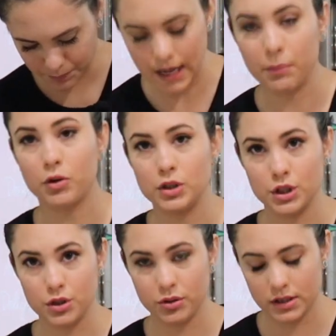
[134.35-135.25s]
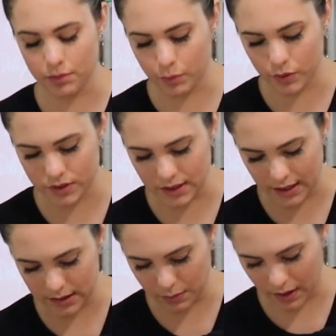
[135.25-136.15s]
And I'm going to do this on both
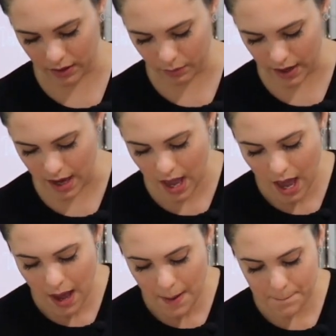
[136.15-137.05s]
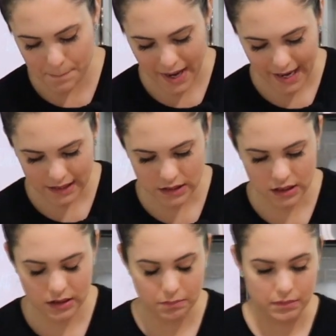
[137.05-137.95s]
sides, by the way. Back
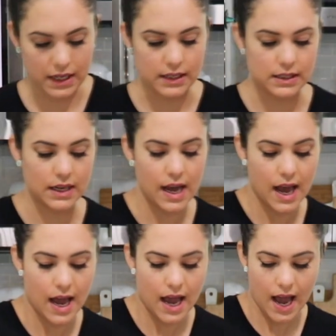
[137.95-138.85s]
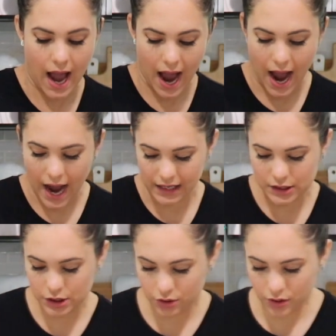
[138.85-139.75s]
to the meat.
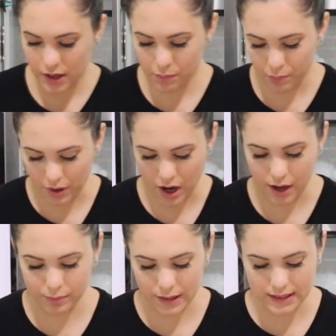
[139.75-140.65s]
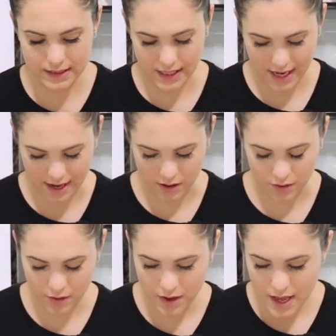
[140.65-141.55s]
As you can probably
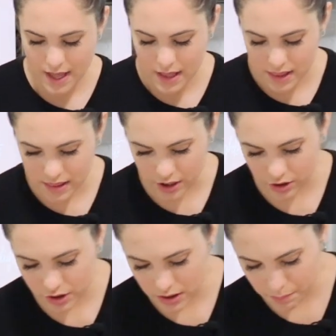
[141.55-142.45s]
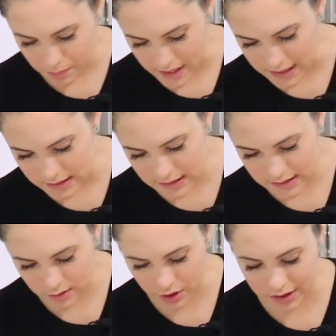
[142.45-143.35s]
tell, there's some
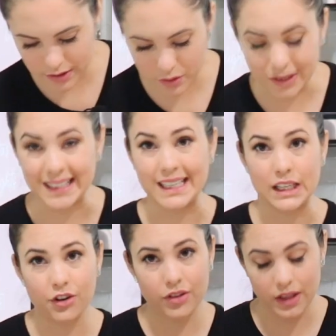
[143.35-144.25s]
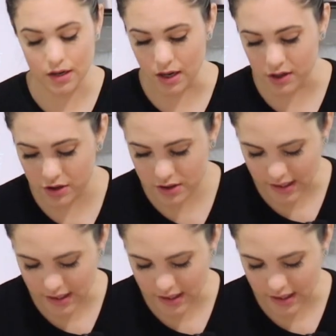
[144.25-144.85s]
pieces that are a little leaner than others.